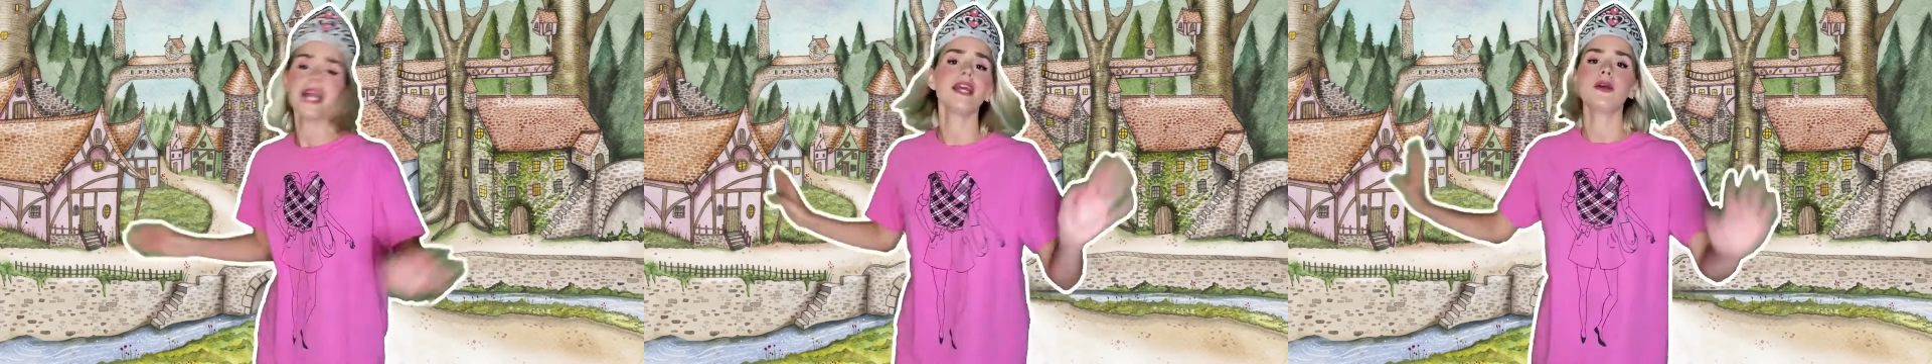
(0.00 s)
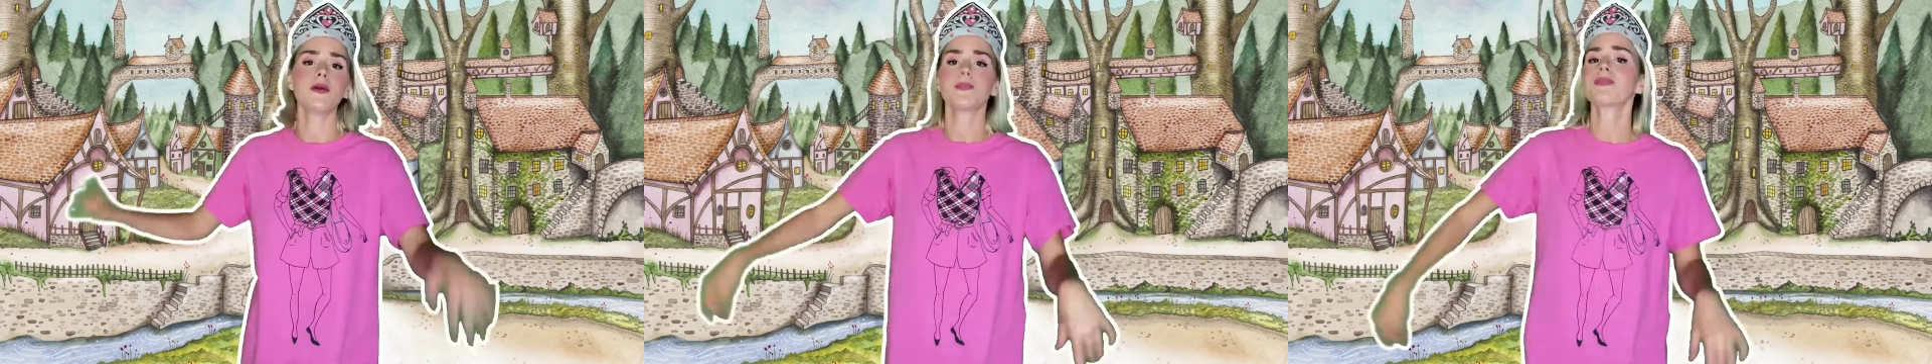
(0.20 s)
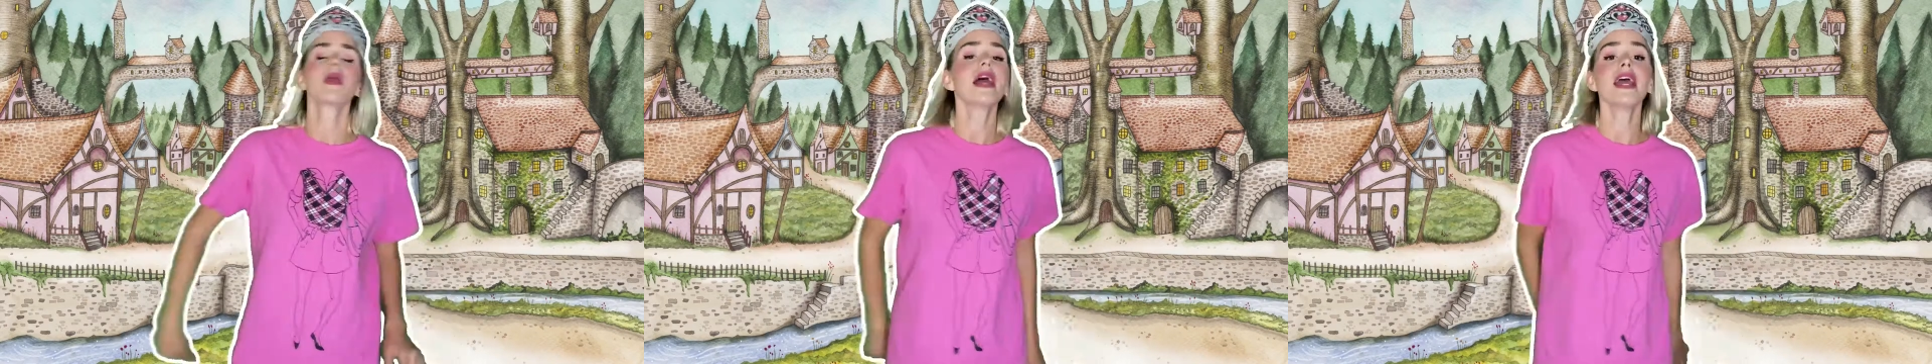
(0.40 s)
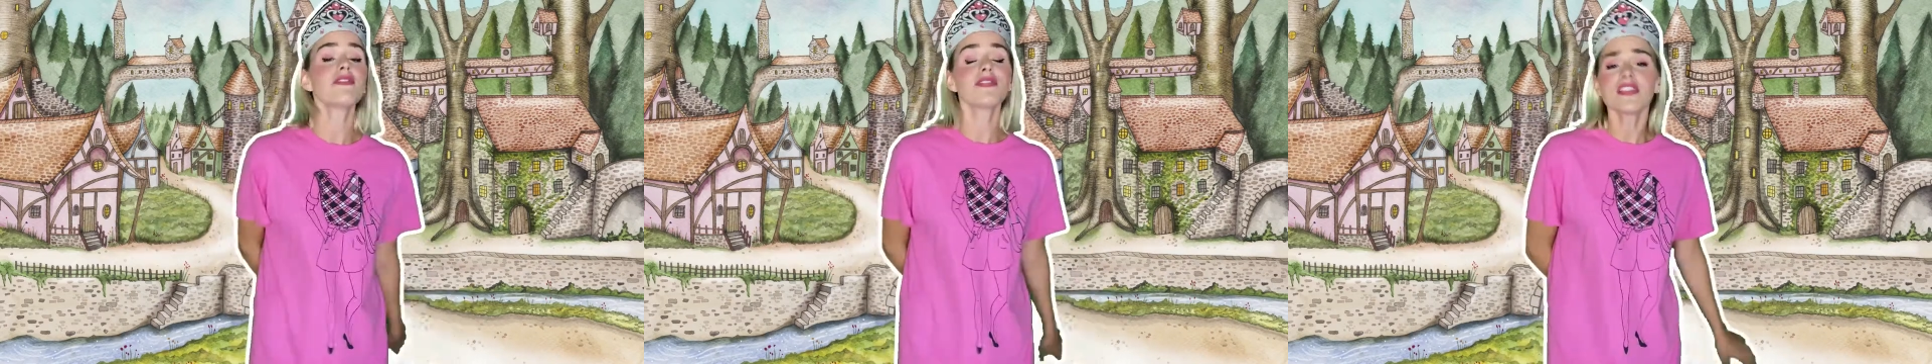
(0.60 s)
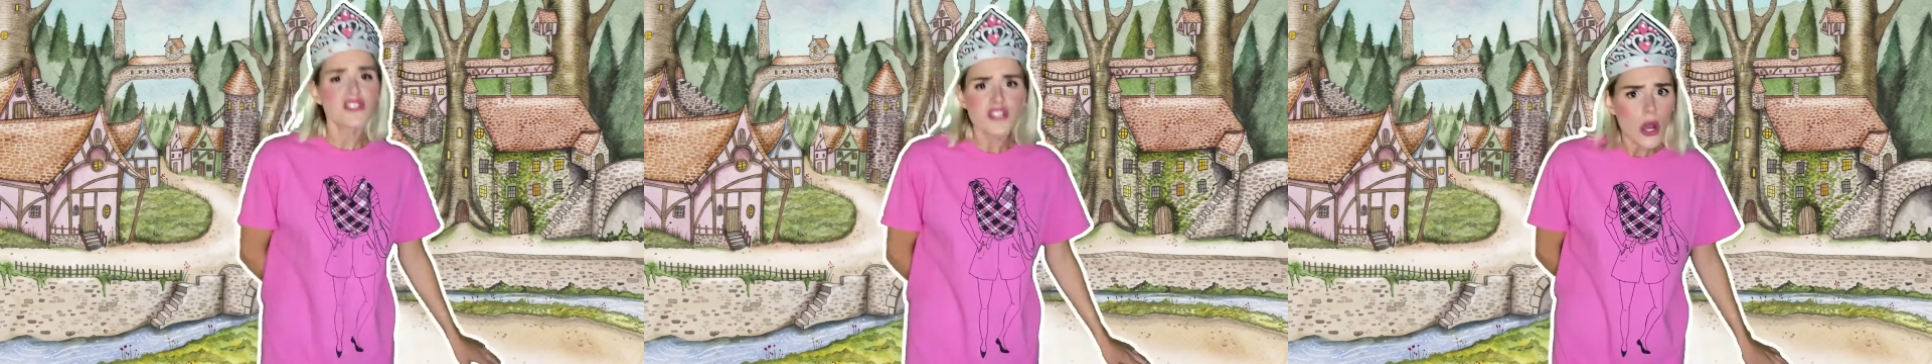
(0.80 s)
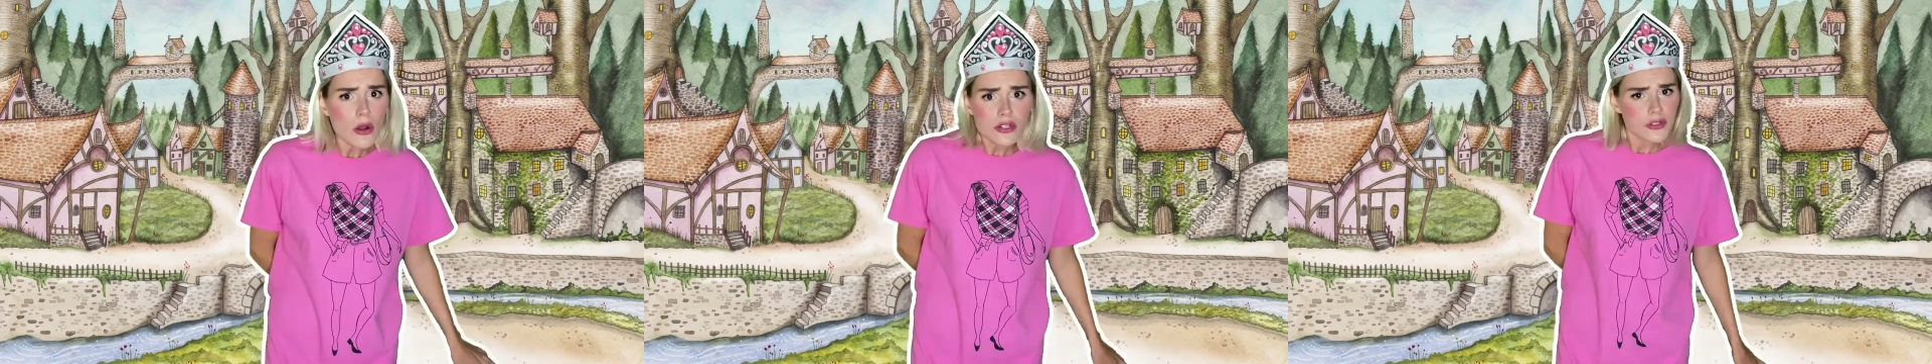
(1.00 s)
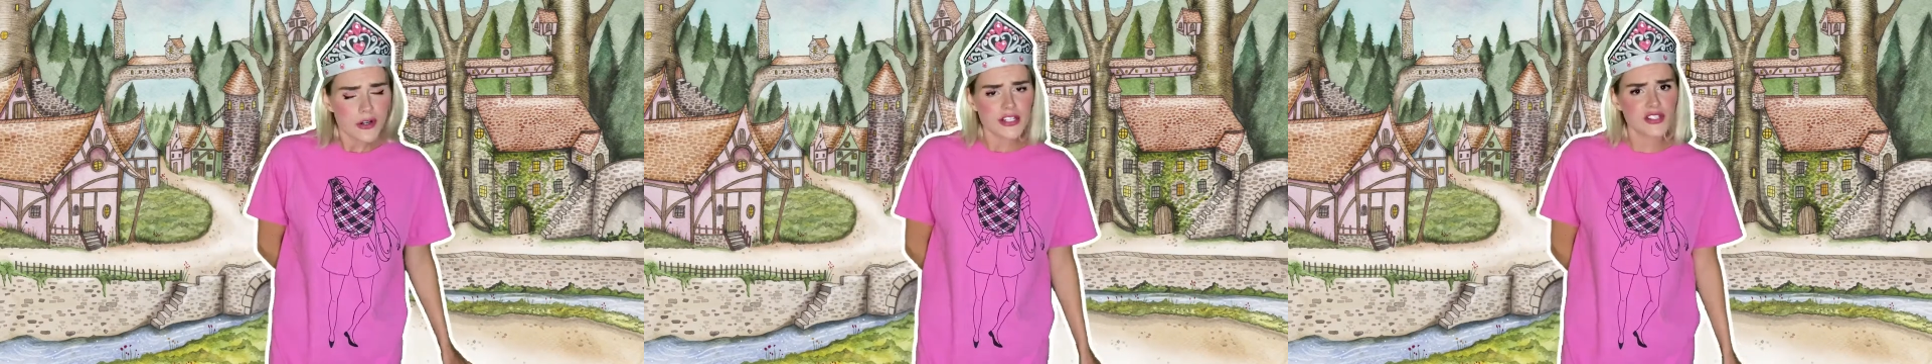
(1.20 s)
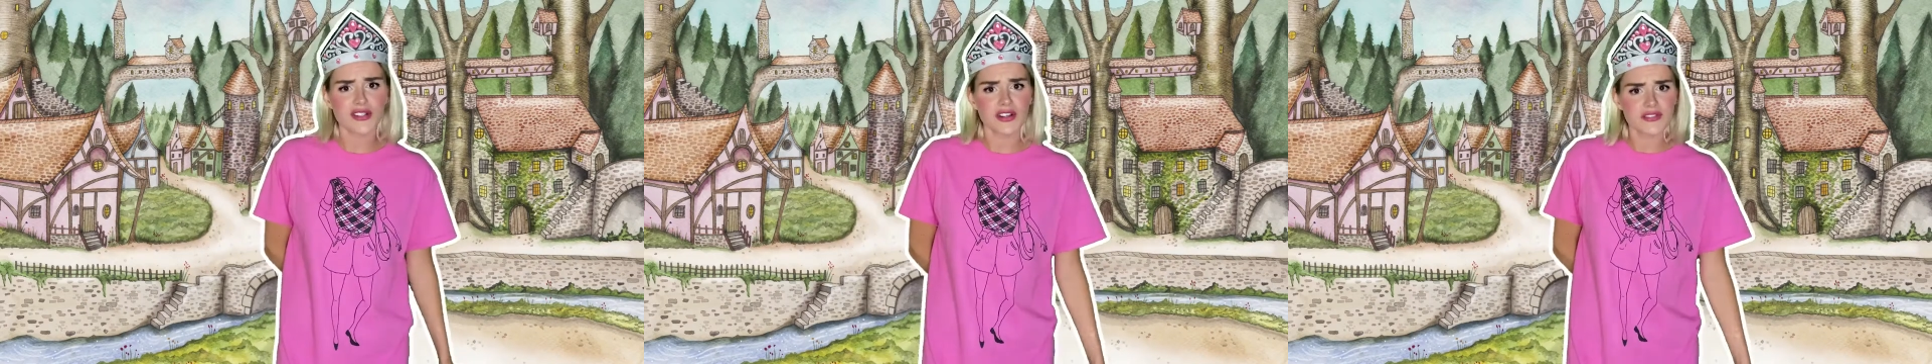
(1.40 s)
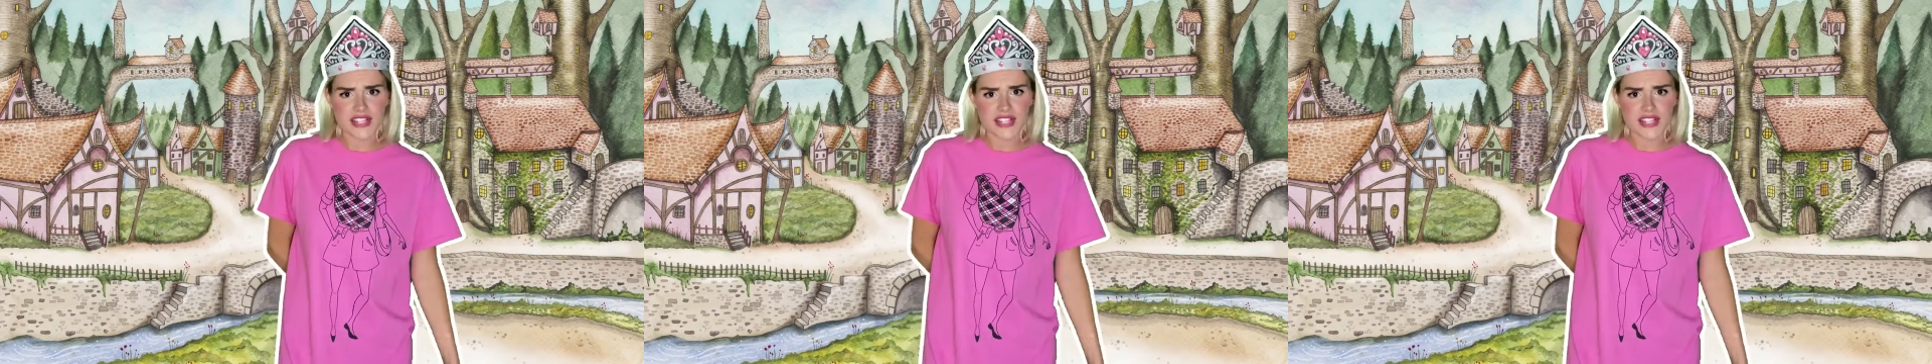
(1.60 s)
Anywho, if there's no treasury